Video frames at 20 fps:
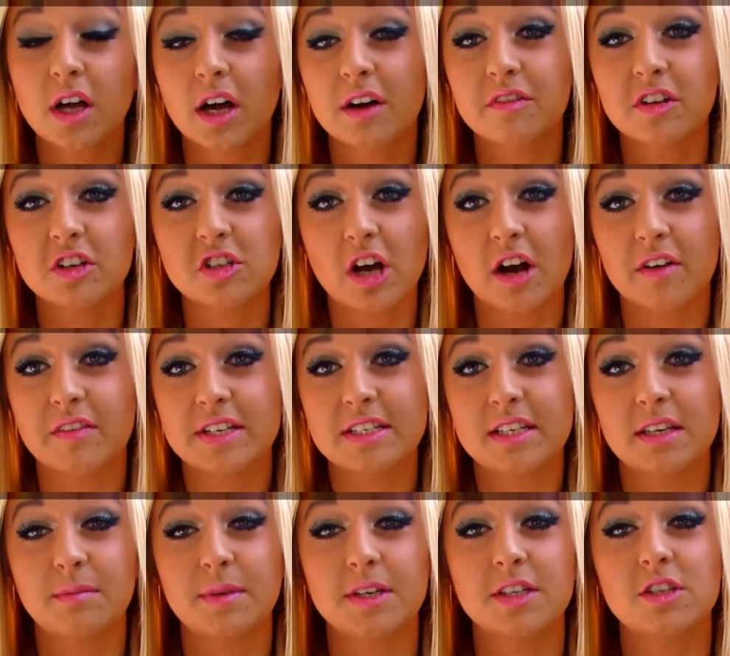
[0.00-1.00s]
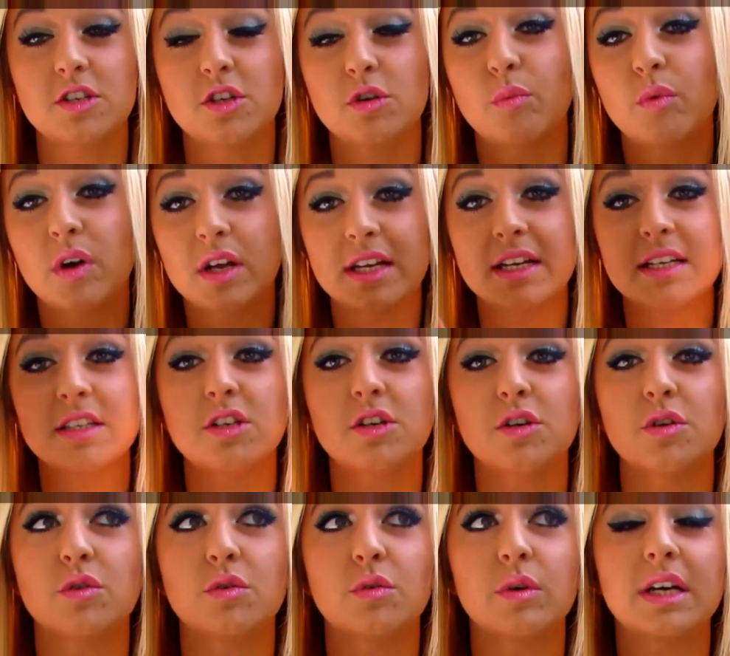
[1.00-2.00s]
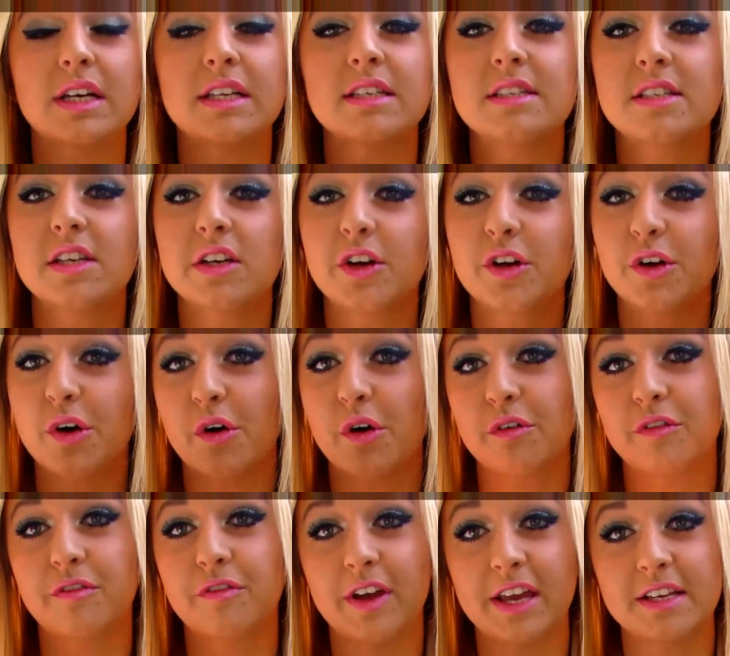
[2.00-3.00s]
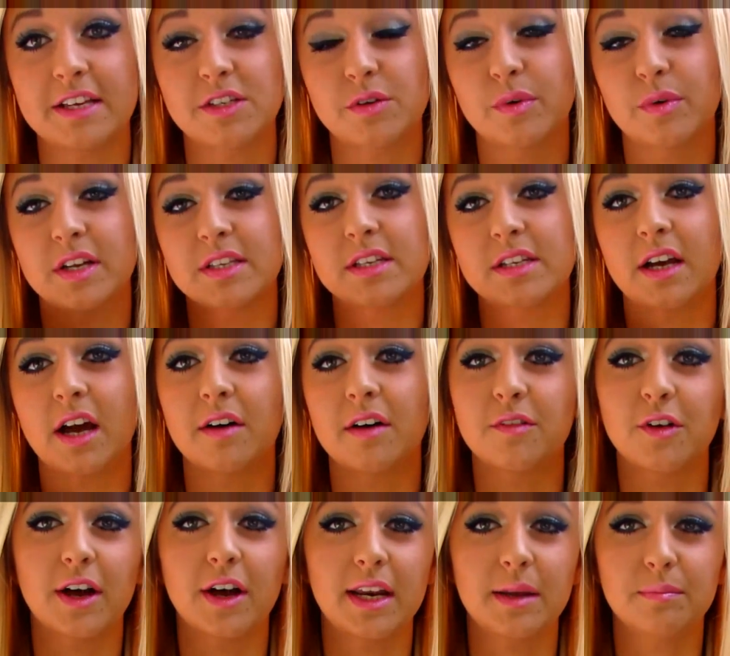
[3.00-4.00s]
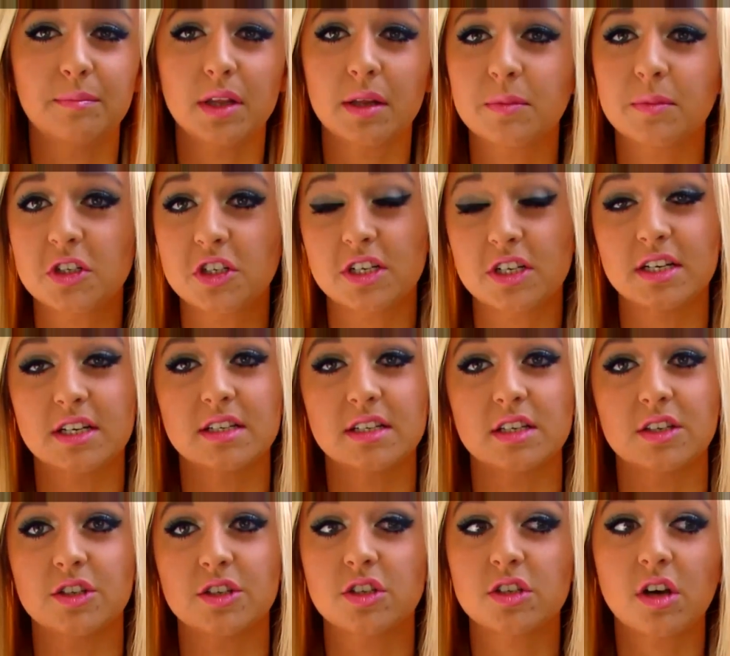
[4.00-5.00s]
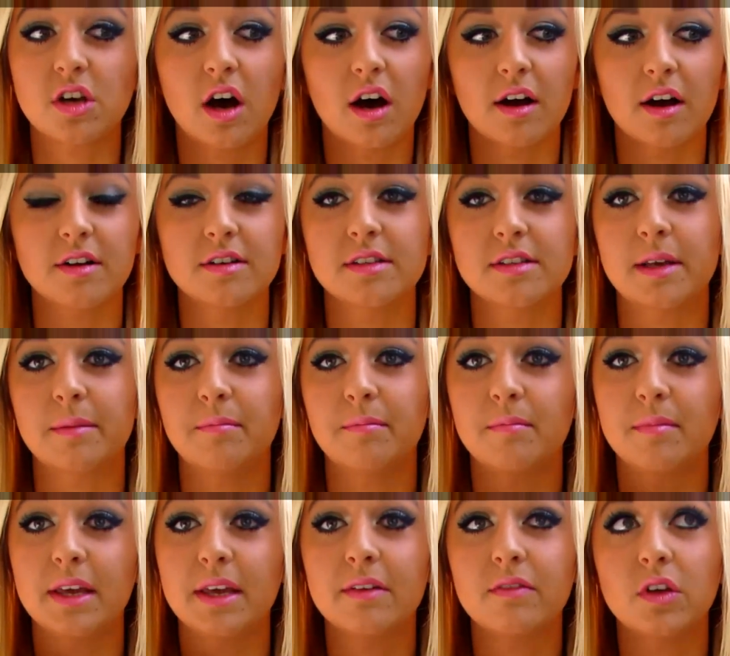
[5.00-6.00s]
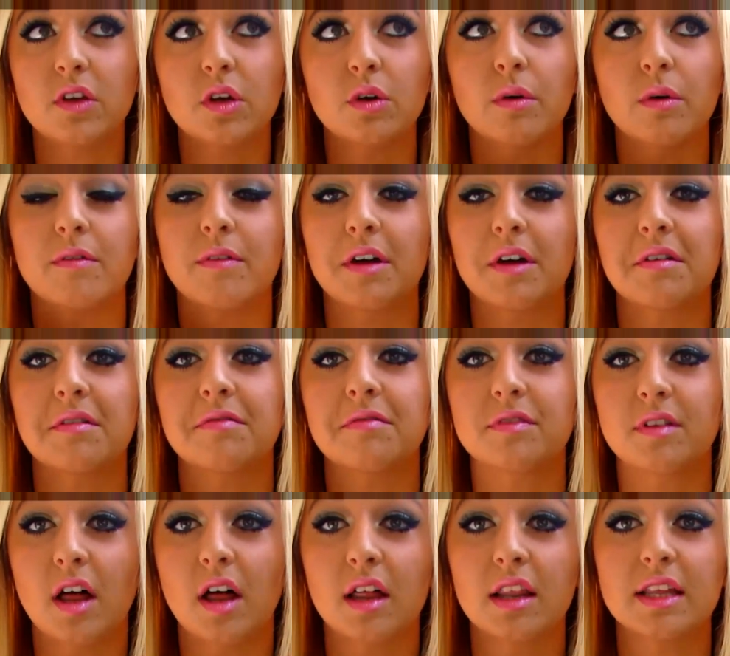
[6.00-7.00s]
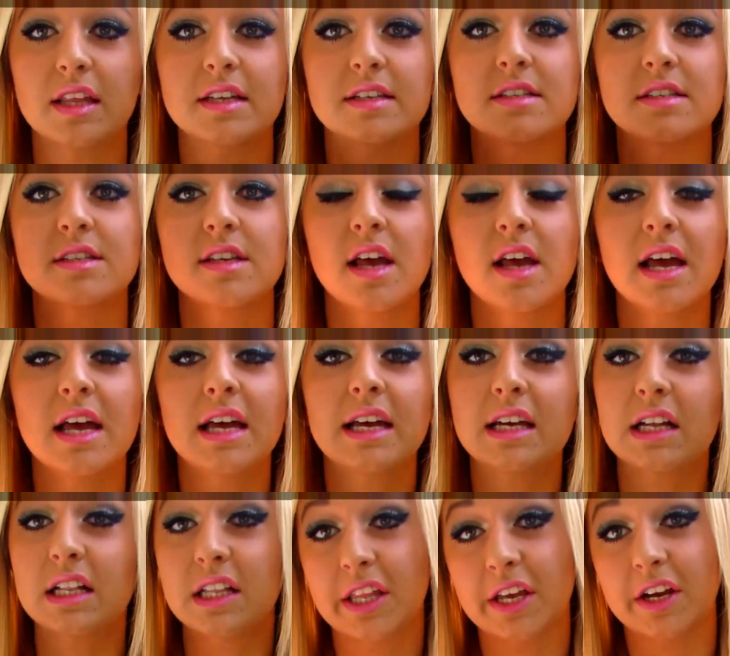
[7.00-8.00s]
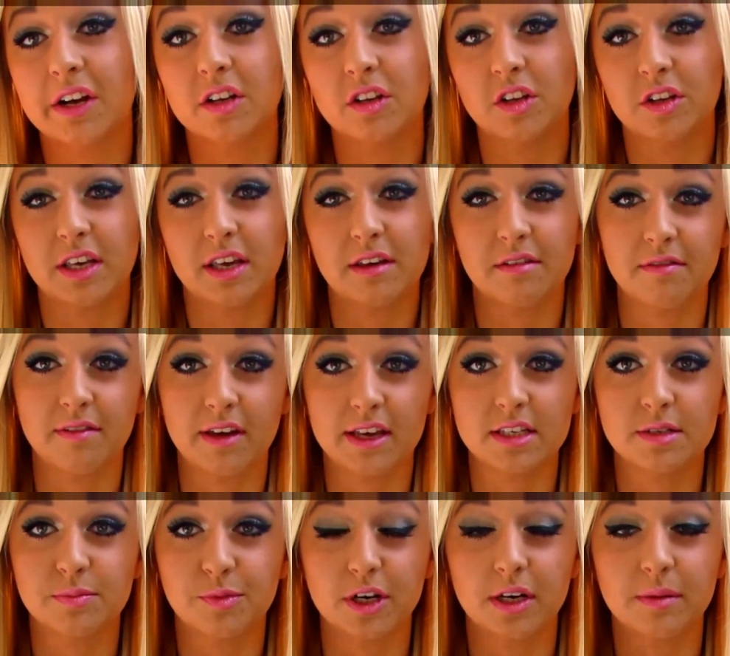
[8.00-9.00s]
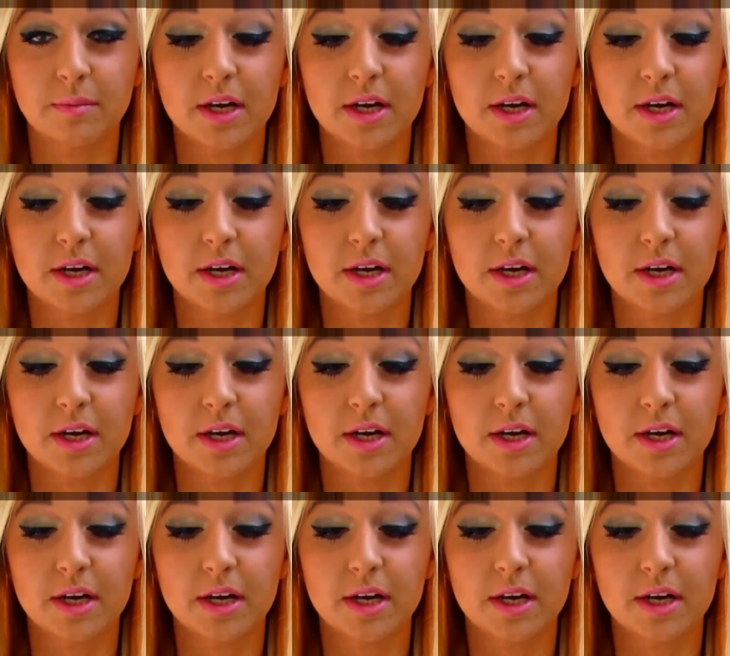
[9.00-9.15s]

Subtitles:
coverage obviously means you want it to conceal your whole face. You want it to cover any blemishes and scars and give you a very flawless, clear looking face pretty